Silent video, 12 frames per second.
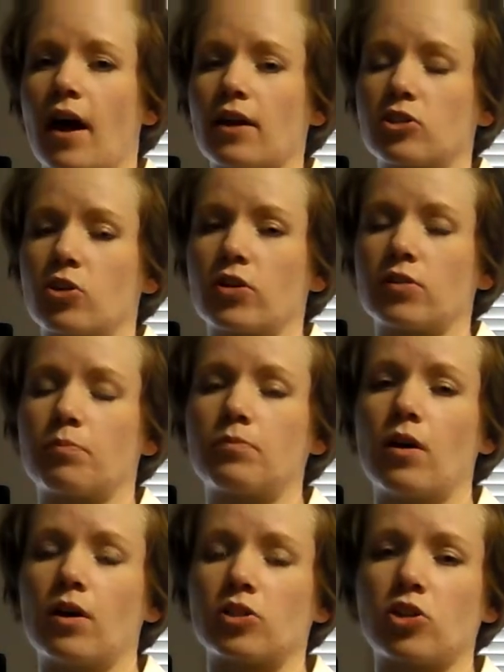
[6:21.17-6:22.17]
that showed
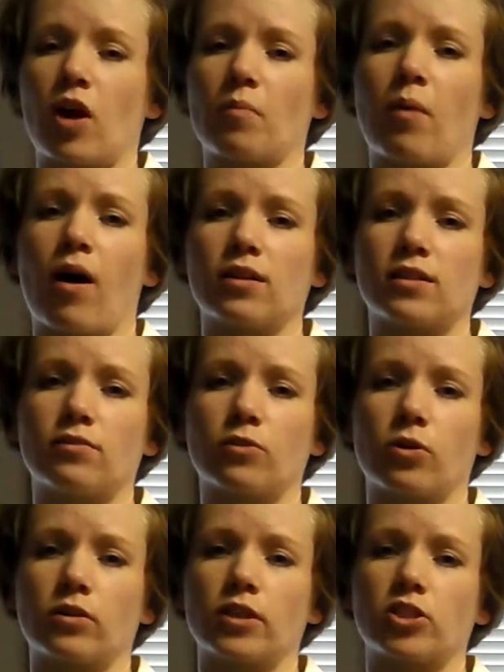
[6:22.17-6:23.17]
a strong
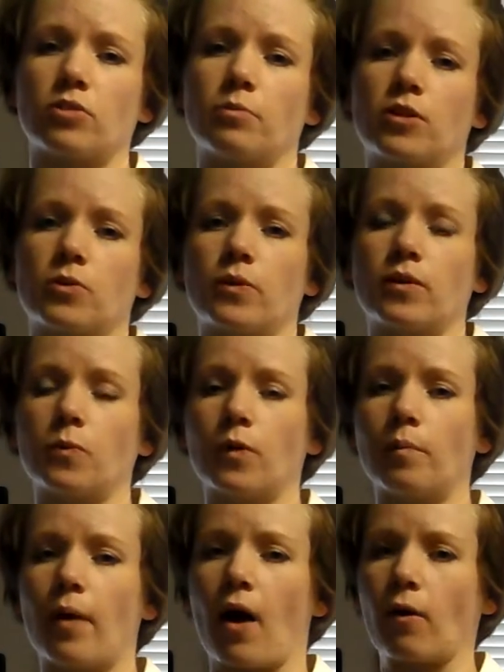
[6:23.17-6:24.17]
positive correlation between
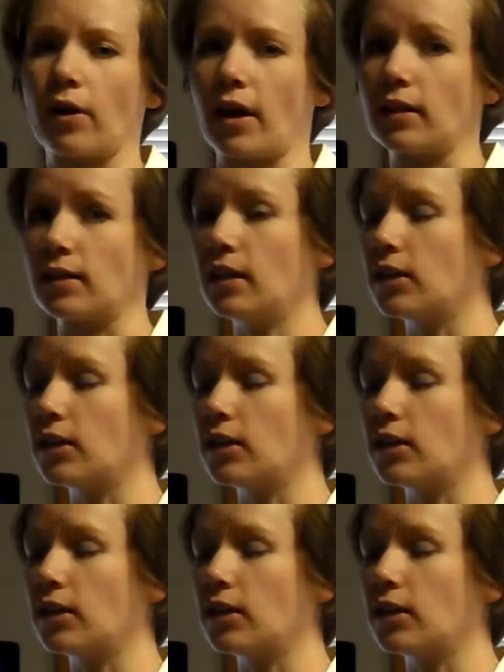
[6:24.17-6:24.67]
willpower and